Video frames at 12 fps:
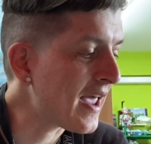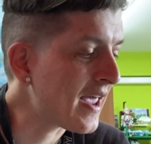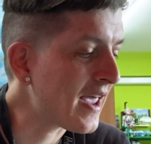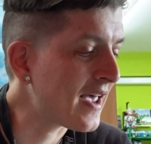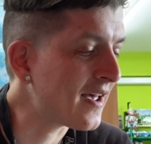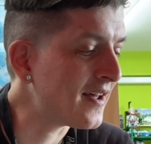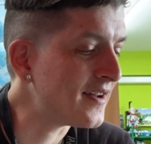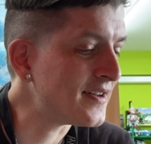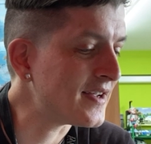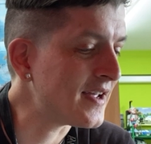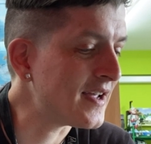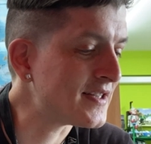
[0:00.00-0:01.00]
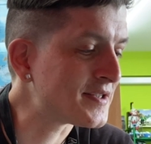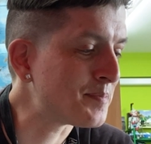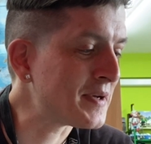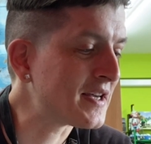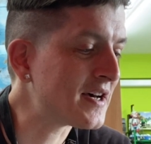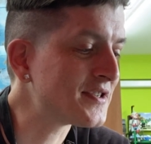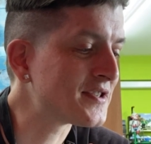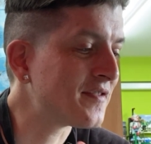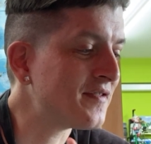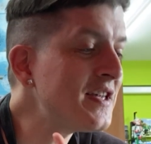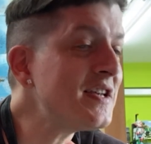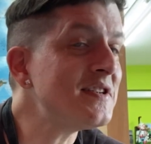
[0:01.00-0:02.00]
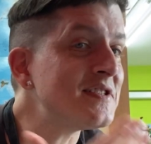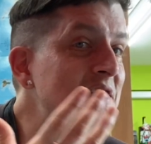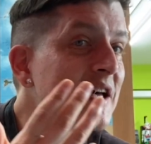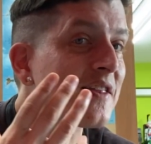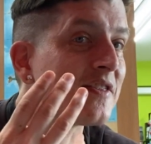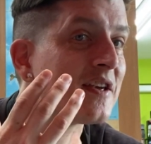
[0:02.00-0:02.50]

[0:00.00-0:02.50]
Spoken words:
And it's because of this that